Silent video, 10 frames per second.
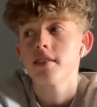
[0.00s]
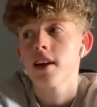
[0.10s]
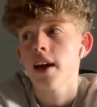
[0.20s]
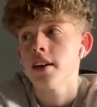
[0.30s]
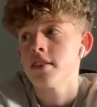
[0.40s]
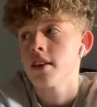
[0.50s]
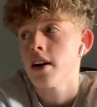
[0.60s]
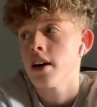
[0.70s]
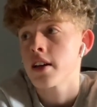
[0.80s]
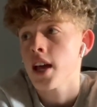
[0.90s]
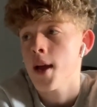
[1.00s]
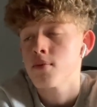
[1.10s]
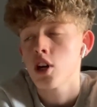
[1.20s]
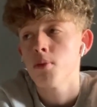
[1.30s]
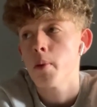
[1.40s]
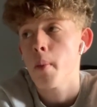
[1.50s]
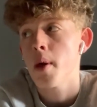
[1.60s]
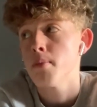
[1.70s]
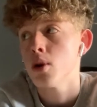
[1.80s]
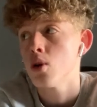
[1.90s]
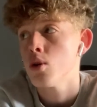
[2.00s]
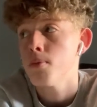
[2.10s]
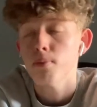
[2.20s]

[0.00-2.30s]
get his game time up a bit more.